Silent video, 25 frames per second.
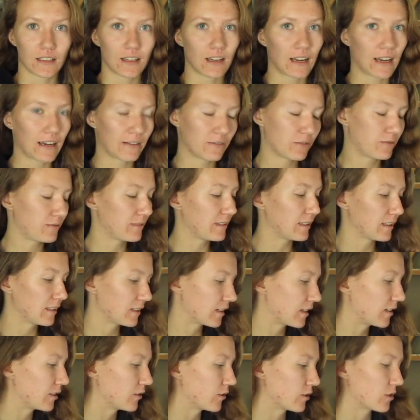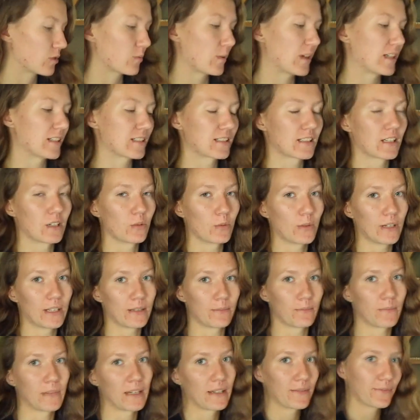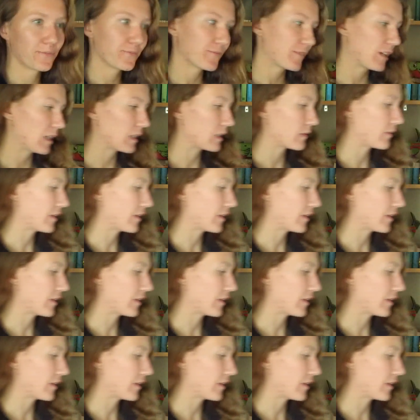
I have a feeling I know which one is gonna win, but it's